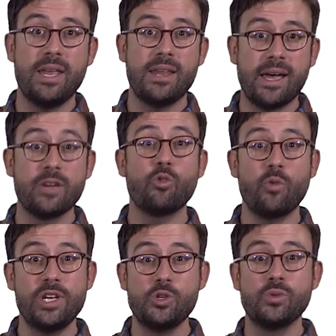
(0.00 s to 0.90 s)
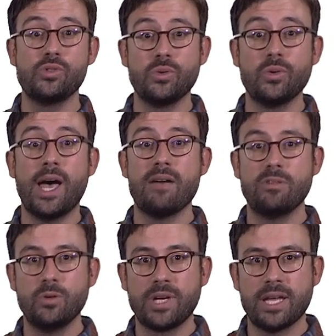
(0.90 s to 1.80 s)
and I encourage you to have
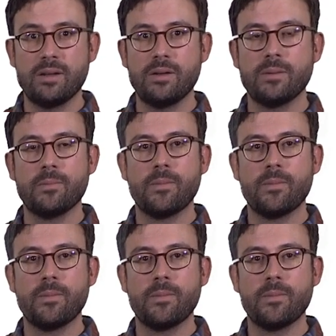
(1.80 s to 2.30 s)
a look at it.